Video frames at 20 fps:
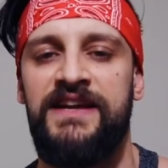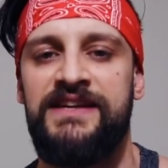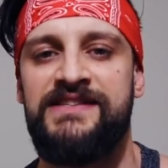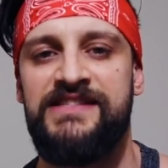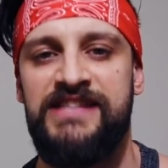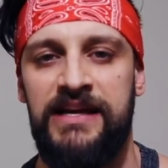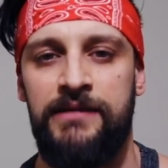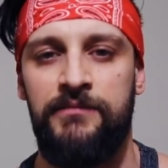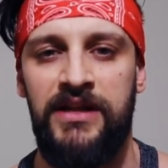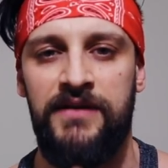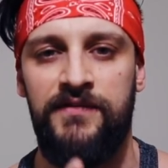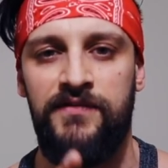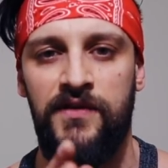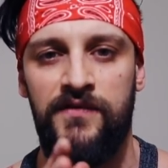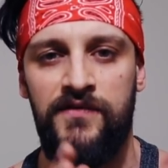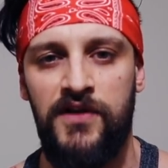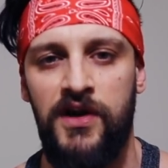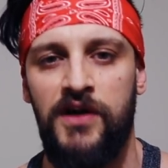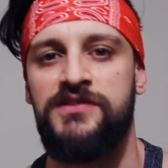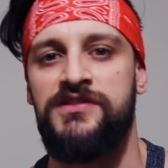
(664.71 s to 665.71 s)
that same level
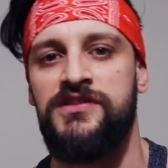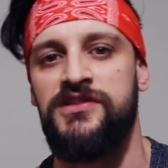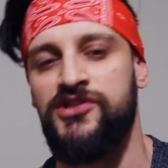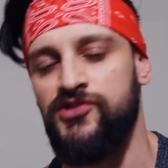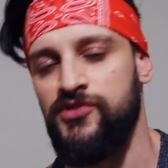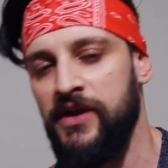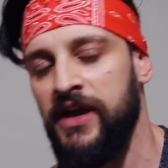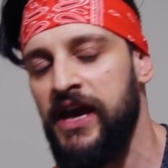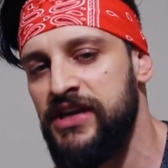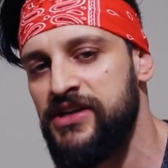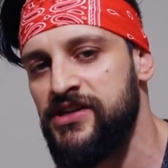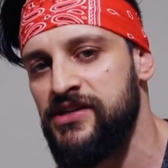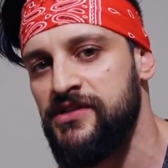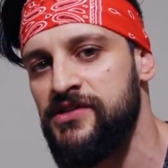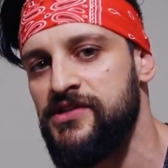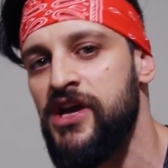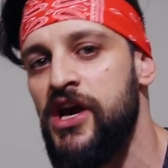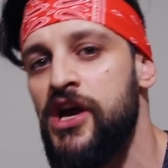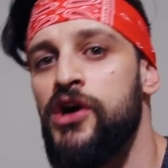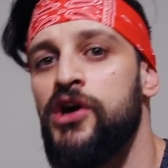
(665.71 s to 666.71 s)
of cuts and
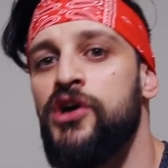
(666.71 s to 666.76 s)
striations